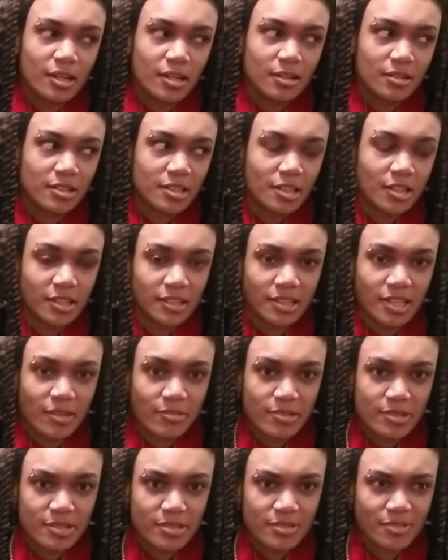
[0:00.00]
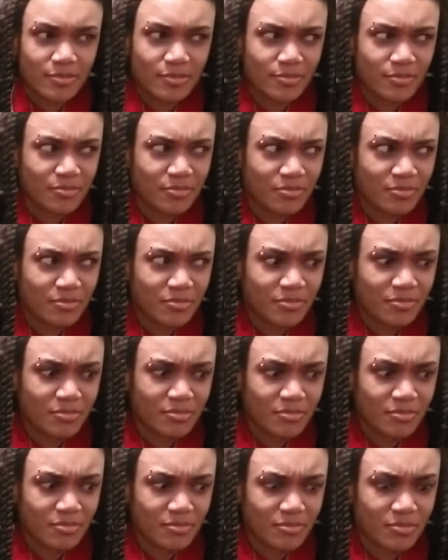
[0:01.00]
God, that was,
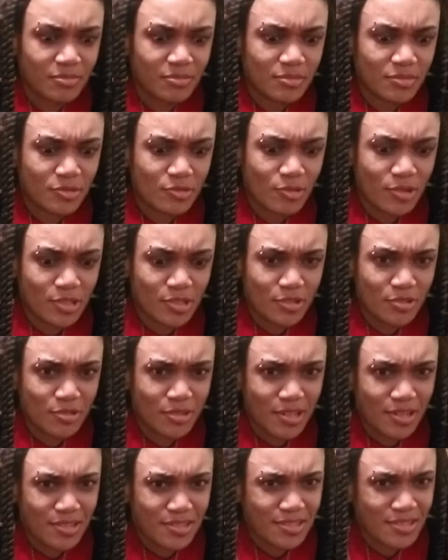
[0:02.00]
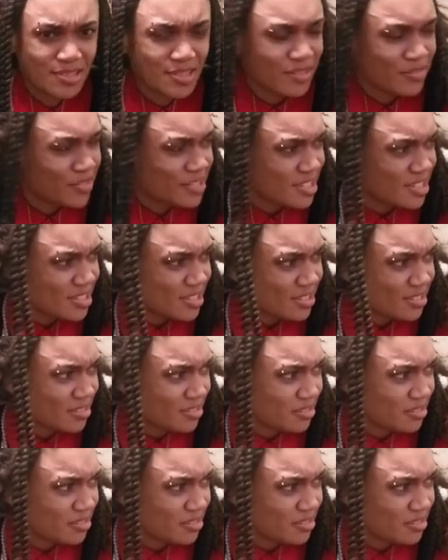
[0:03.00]
what, 2017?